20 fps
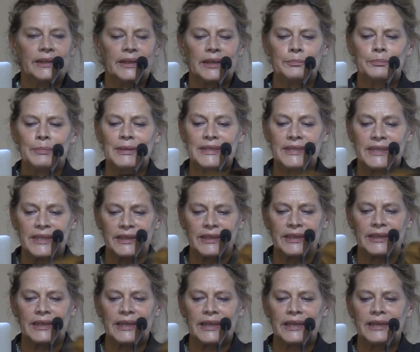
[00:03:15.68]
and
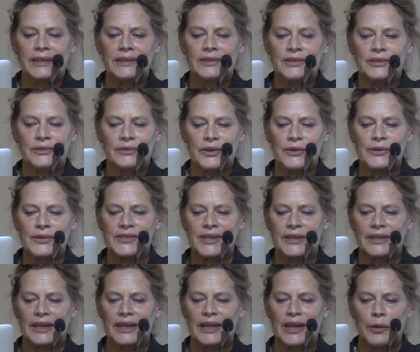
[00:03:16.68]
particularly to those
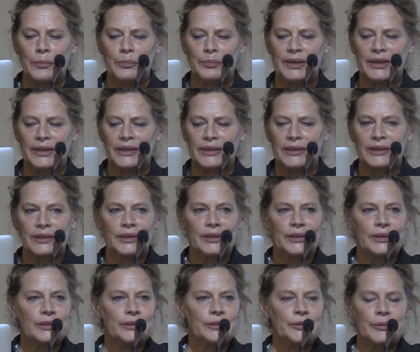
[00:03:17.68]
at Columbia
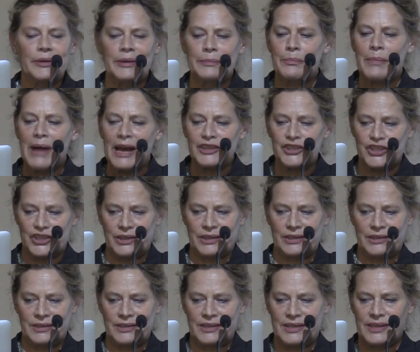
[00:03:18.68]
who
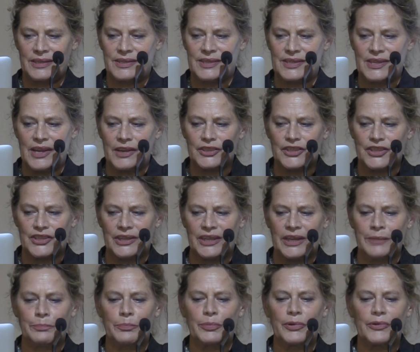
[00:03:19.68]
imagined such an
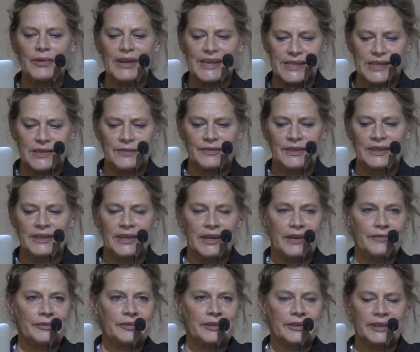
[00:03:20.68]
impressive
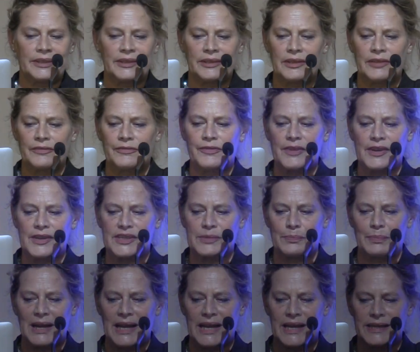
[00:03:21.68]
endeavor in the
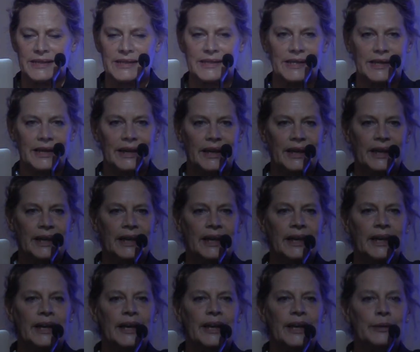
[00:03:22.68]
first place
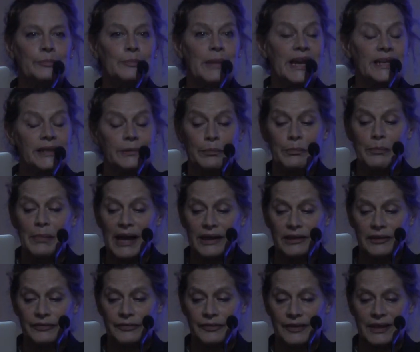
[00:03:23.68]
and made it
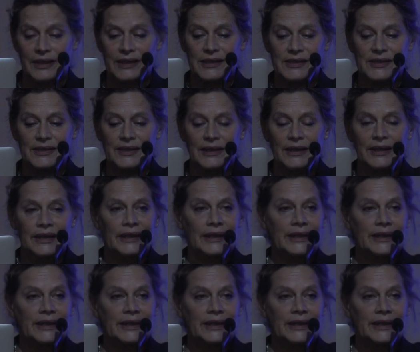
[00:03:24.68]
manifest